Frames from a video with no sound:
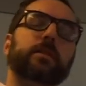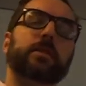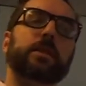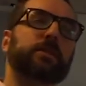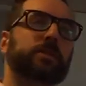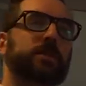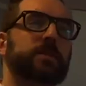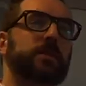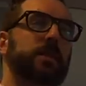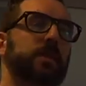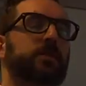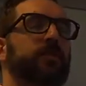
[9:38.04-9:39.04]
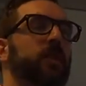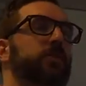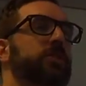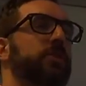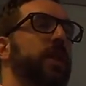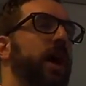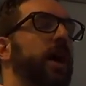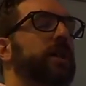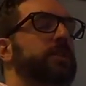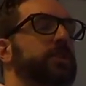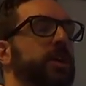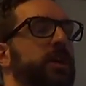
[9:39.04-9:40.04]
These, these folks are
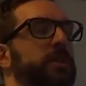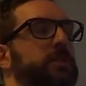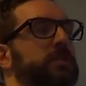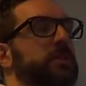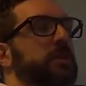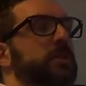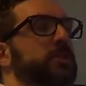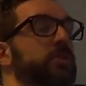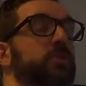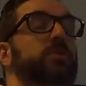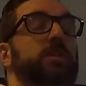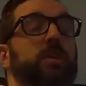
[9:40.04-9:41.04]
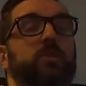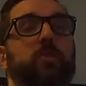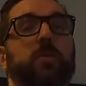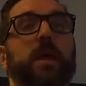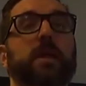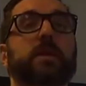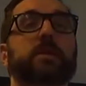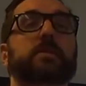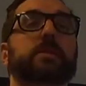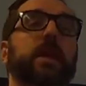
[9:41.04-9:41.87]
not just using Kubernetes.